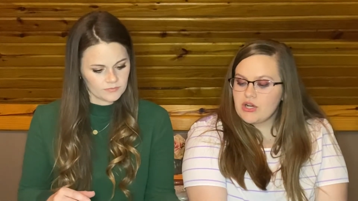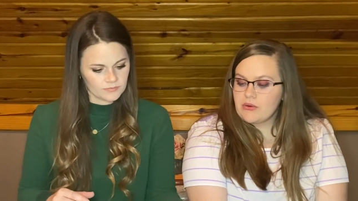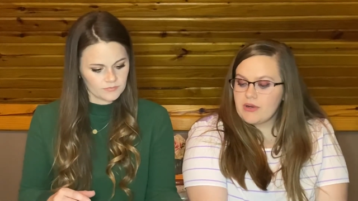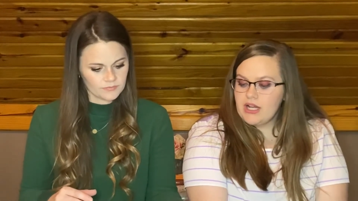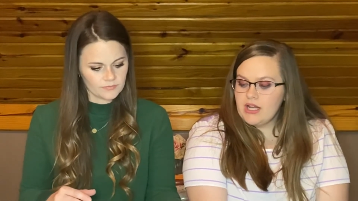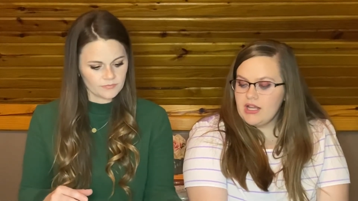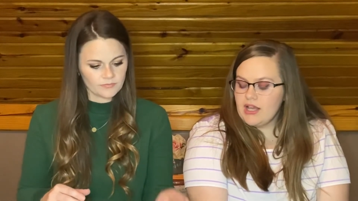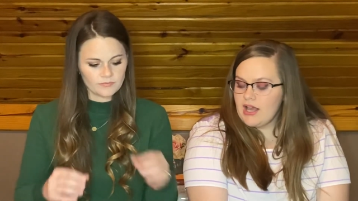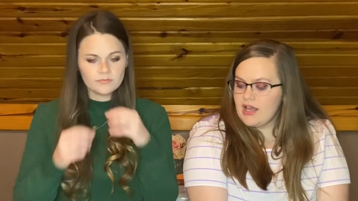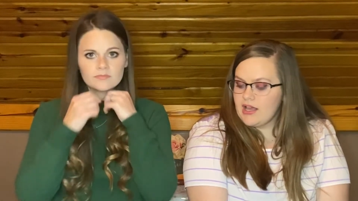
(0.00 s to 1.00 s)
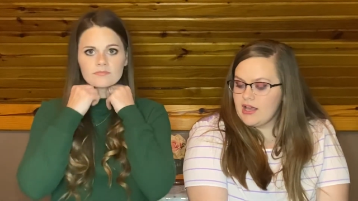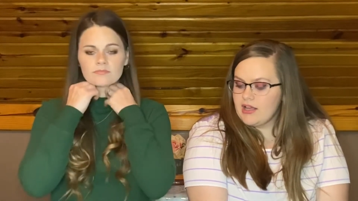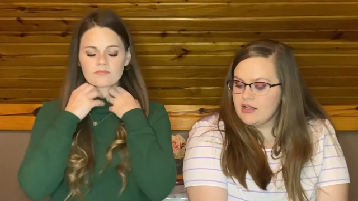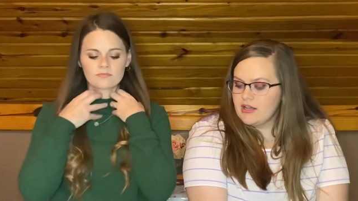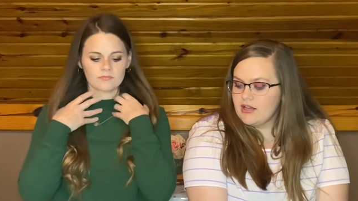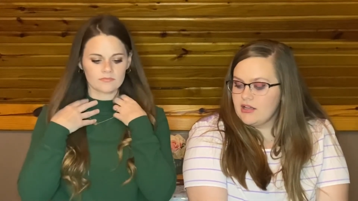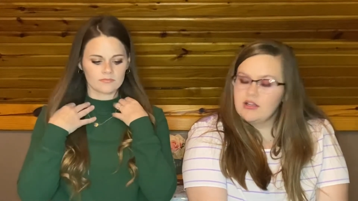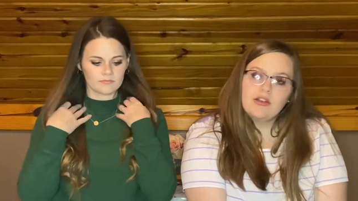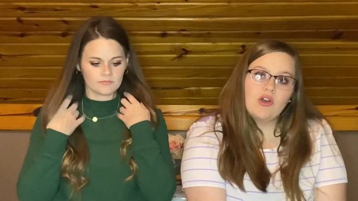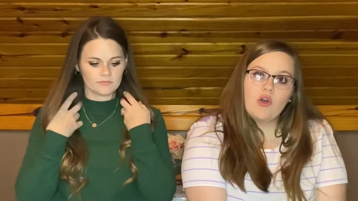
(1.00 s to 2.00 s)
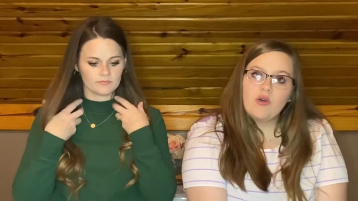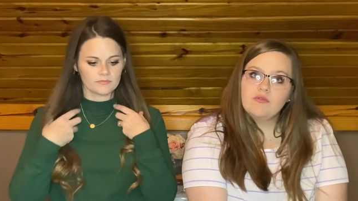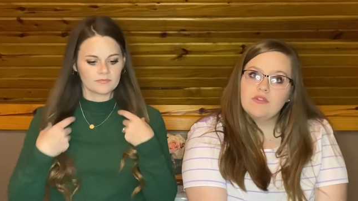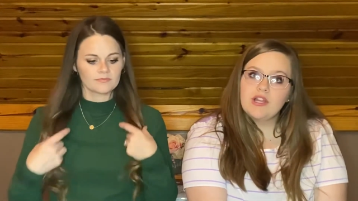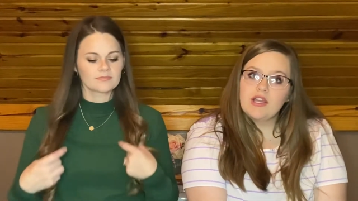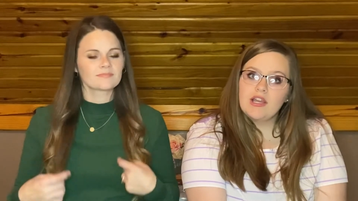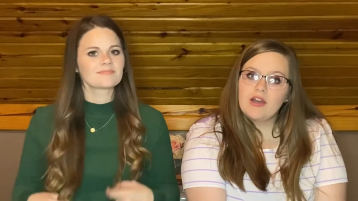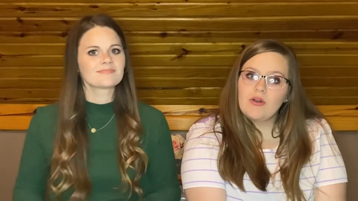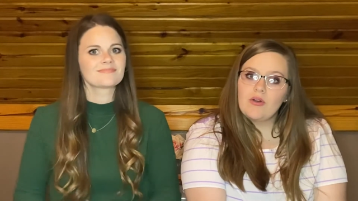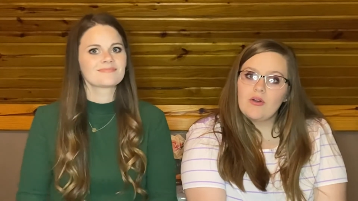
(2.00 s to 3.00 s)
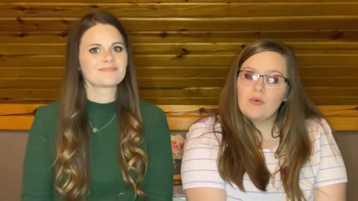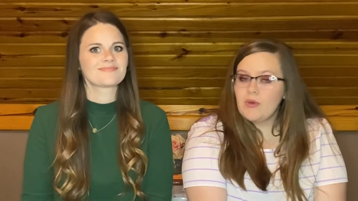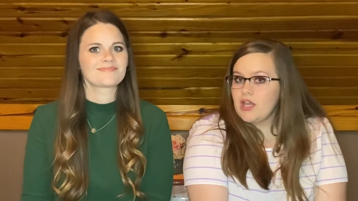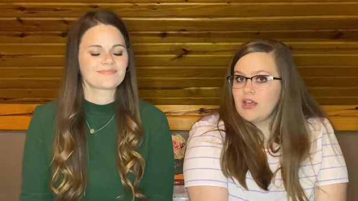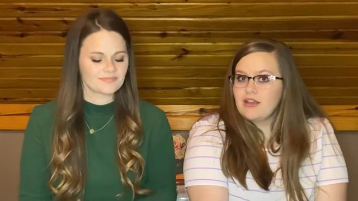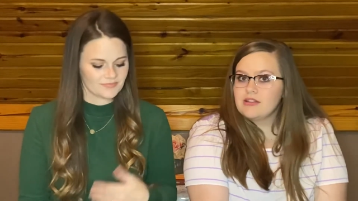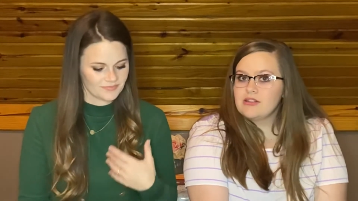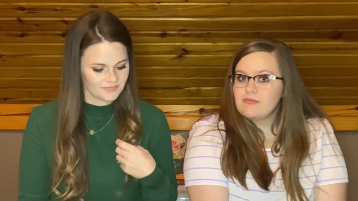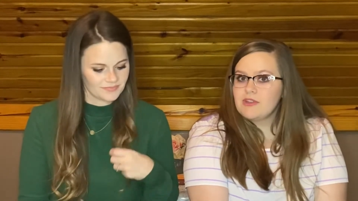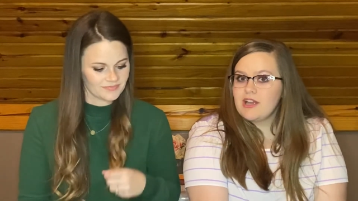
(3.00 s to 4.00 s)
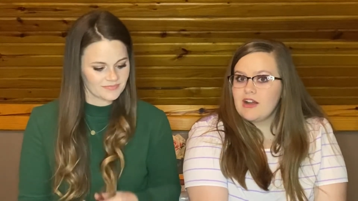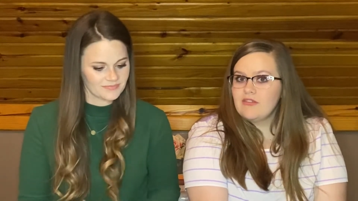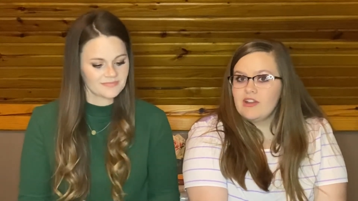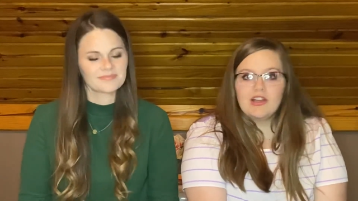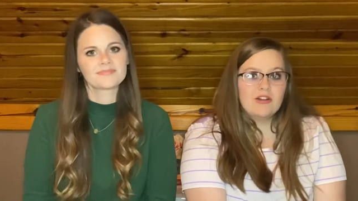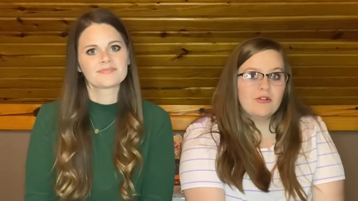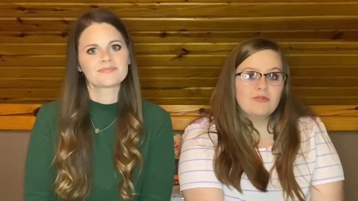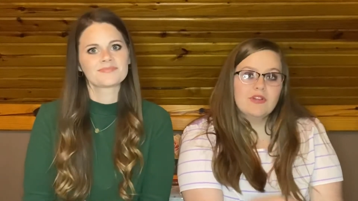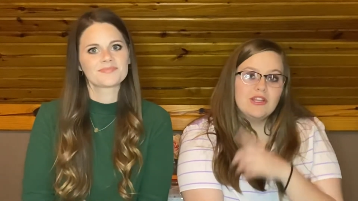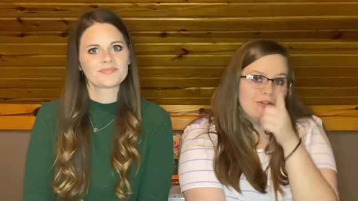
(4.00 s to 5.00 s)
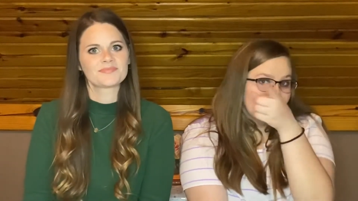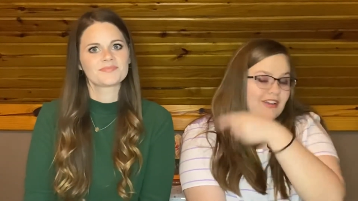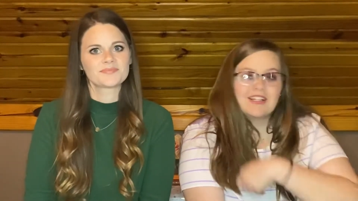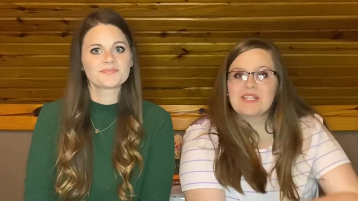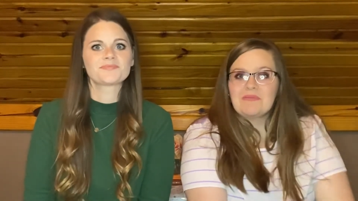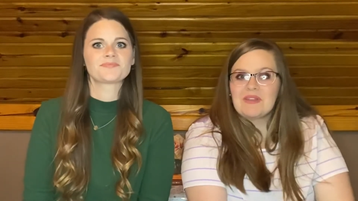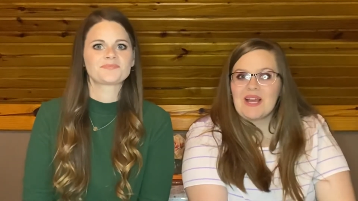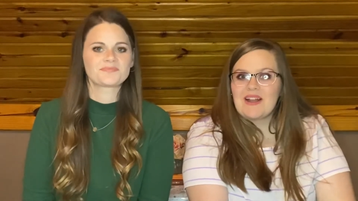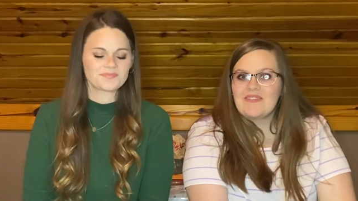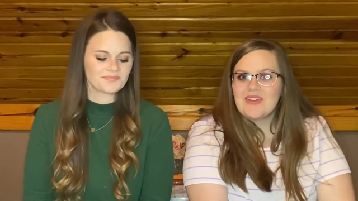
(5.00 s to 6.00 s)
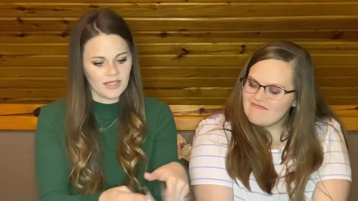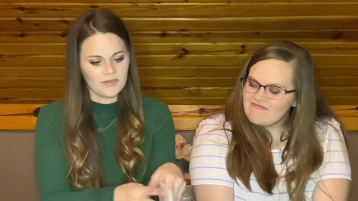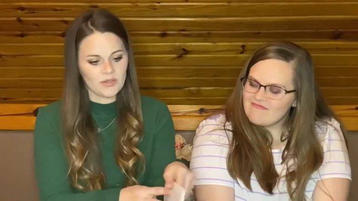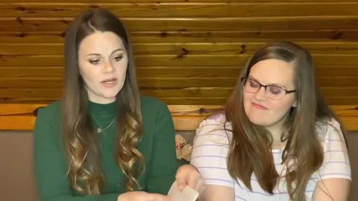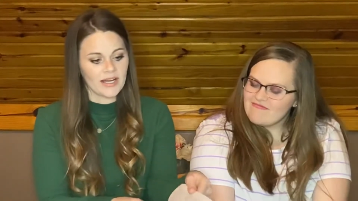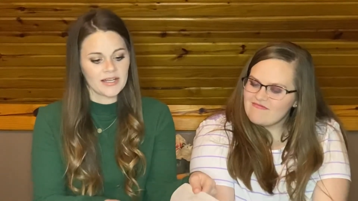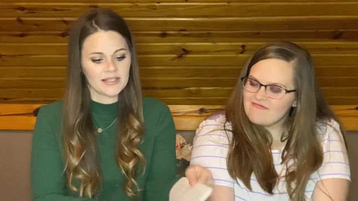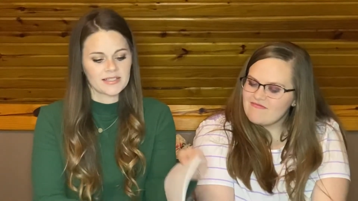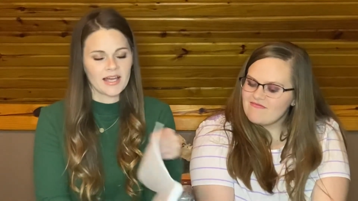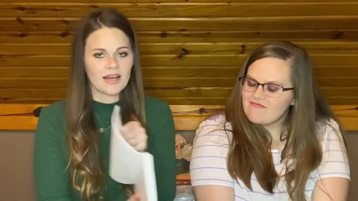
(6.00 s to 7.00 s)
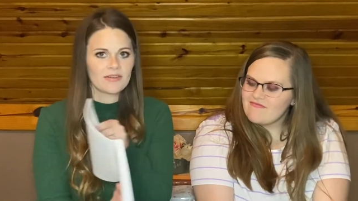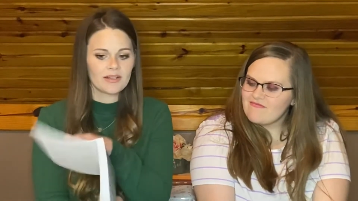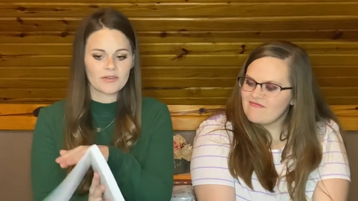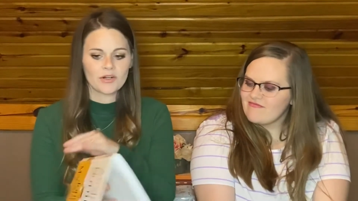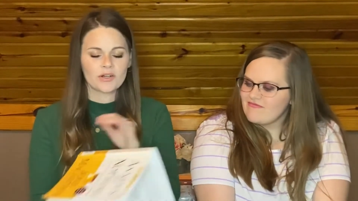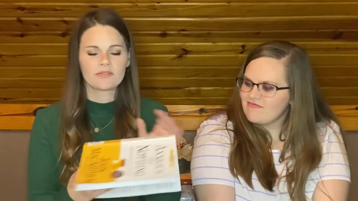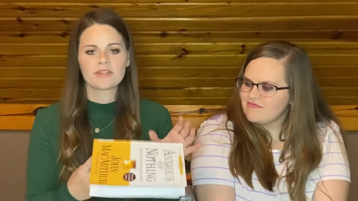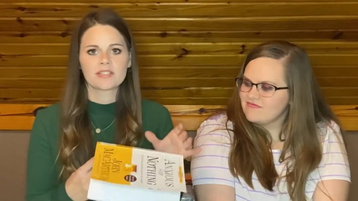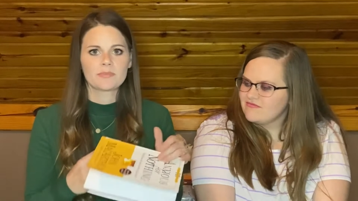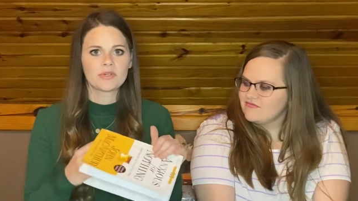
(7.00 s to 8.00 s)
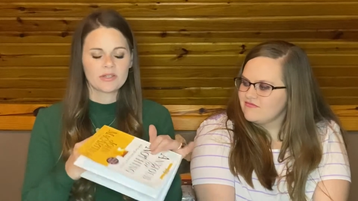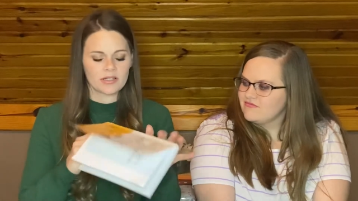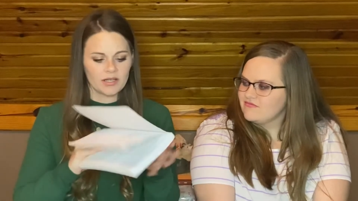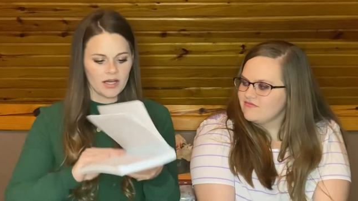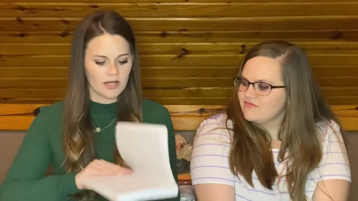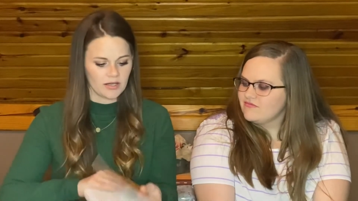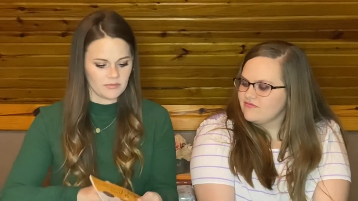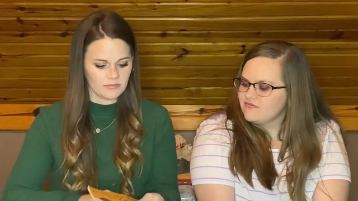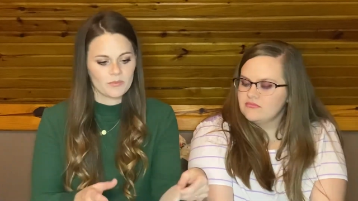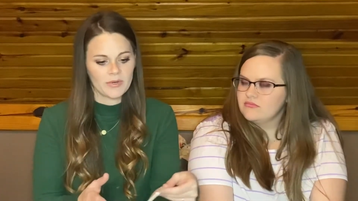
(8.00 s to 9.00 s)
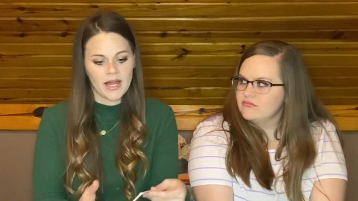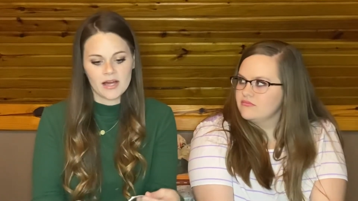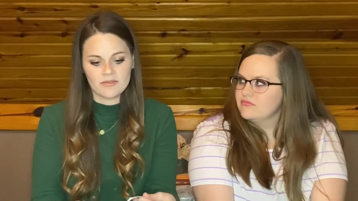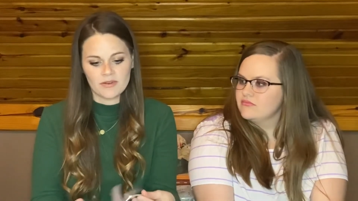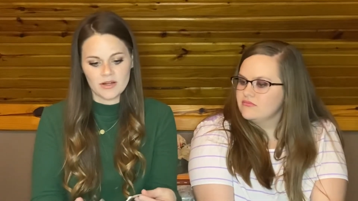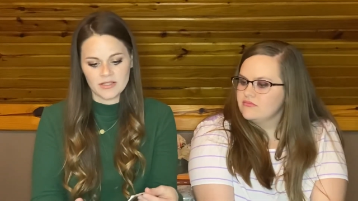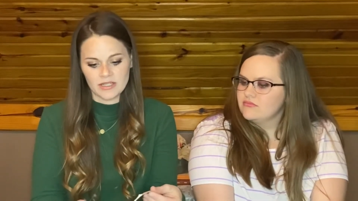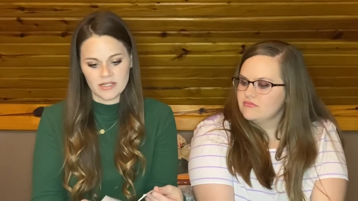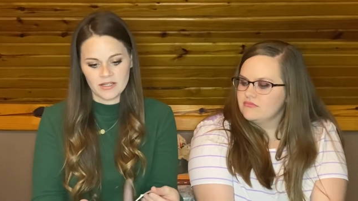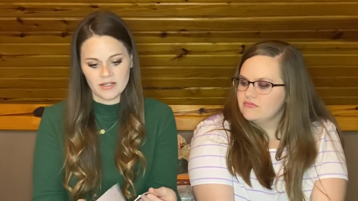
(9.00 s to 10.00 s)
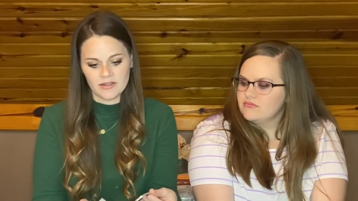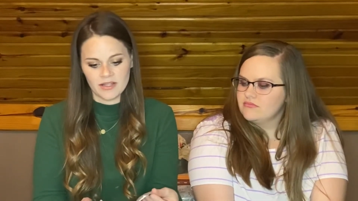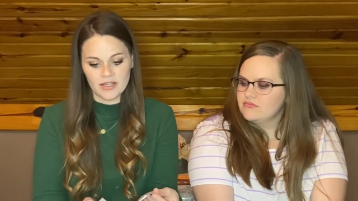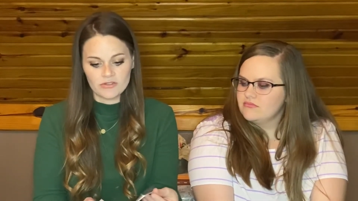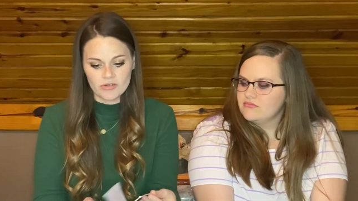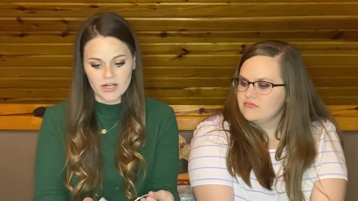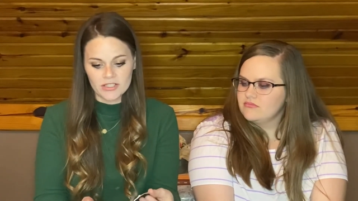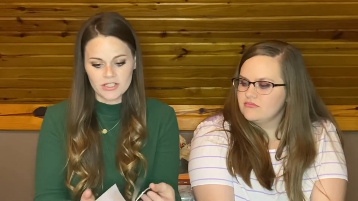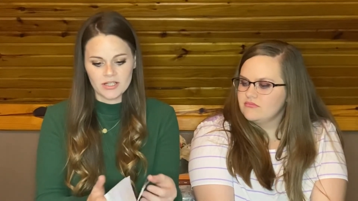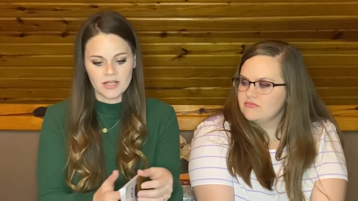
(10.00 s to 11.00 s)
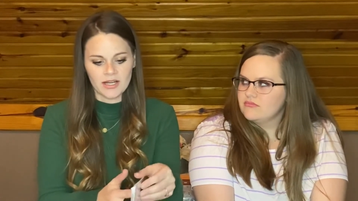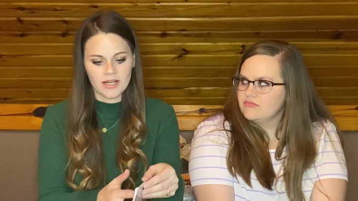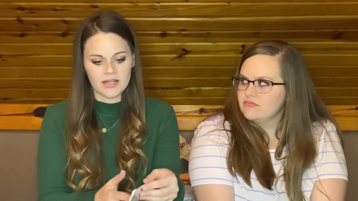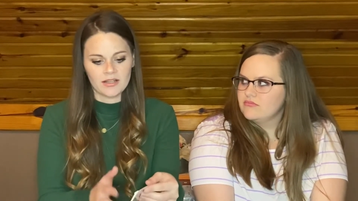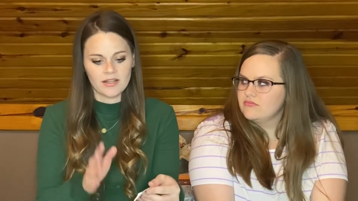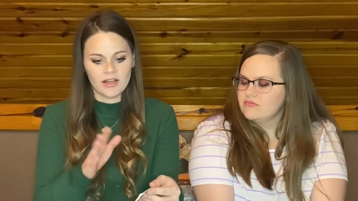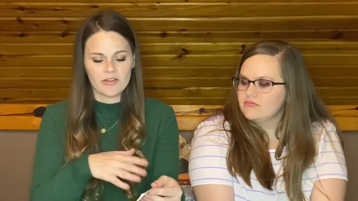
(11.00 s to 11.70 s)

Speaker 1: reading, and hopefully we can get something out of it, and hopefully you can get something out of
Speaker 2: it. If you guys haven't ever heard of this book, we have done the introduction and the other